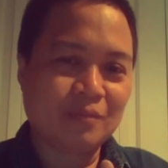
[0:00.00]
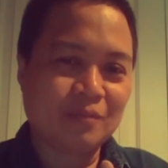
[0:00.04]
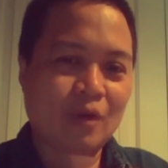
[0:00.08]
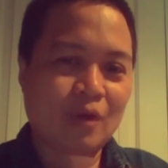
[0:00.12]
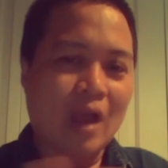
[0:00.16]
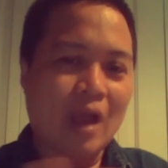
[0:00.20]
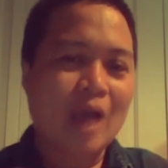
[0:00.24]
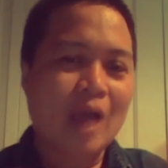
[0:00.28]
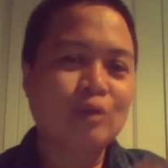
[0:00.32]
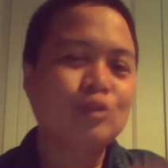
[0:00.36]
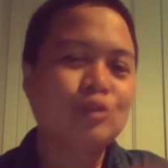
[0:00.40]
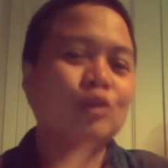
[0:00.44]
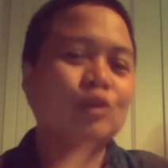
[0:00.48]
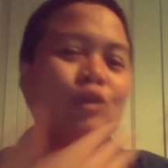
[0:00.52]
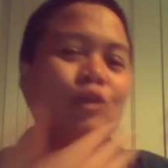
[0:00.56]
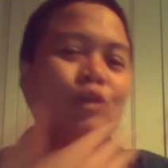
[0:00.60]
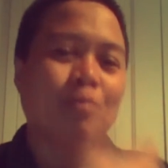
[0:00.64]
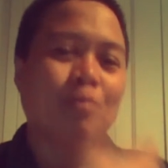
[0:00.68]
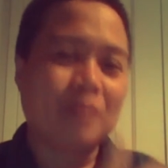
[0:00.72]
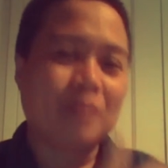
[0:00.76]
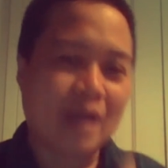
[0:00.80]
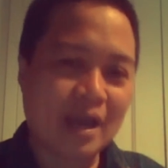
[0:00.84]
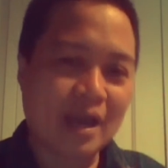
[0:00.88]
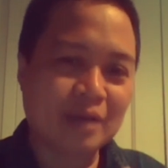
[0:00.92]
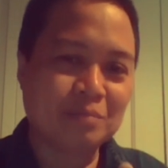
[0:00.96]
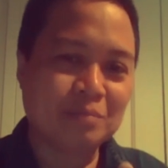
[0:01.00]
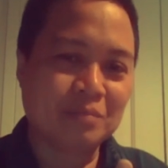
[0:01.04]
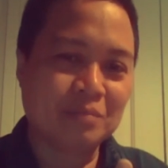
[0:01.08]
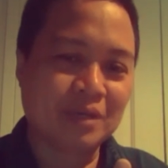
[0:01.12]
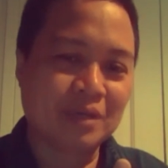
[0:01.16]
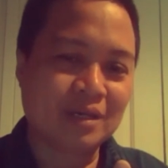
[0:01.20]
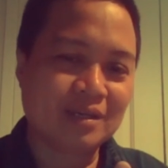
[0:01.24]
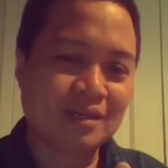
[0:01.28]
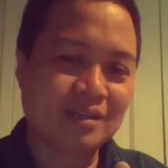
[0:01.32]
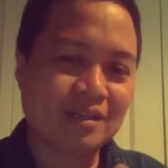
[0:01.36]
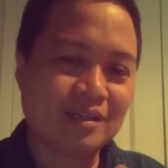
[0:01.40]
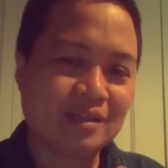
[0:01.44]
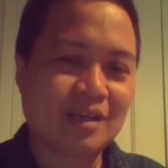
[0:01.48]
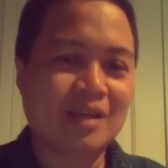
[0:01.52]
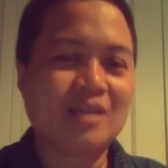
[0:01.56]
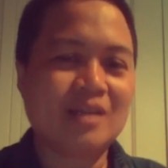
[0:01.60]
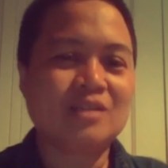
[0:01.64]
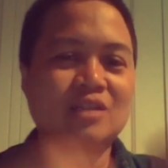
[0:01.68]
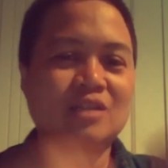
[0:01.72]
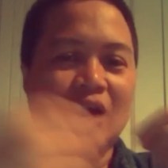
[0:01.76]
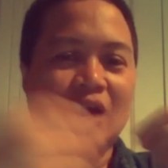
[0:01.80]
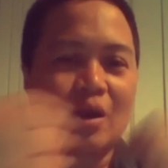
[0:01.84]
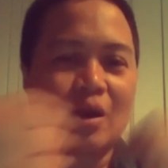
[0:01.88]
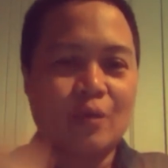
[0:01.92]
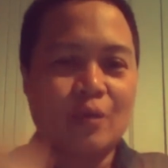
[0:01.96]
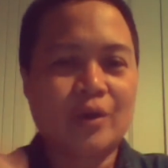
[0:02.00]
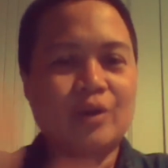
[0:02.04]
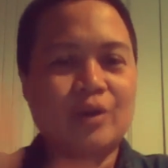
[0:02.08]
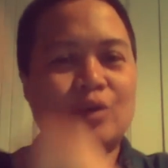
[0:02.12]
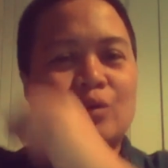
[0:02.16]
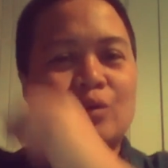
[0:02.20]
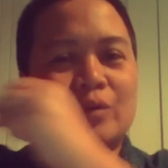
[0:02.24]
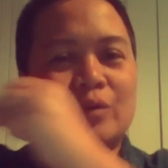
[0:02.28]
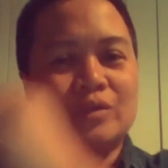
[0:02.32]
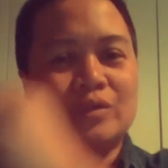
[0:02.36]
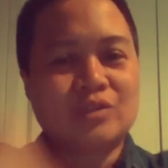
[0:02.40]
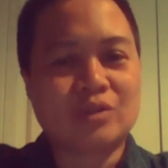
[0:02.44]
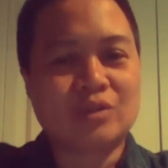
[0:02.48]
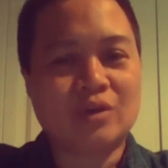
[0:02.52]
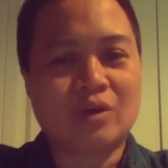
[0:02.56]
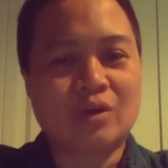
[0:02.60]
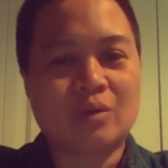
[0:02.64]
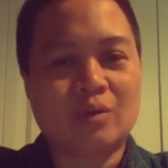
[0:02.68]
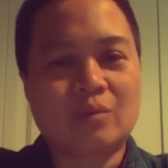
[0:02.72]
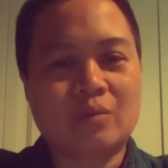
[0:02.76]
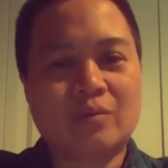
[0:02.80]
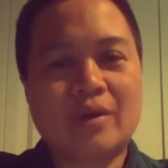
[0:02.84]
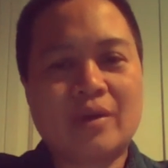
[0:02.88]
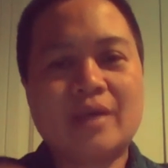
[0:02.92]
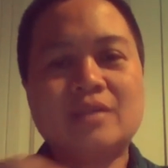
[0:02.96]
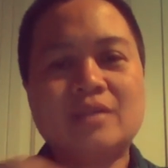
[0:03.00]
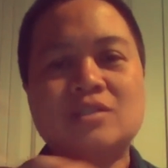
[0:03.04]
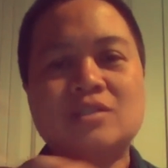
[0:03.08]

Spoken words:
How to look behind me is how I know where to go, right?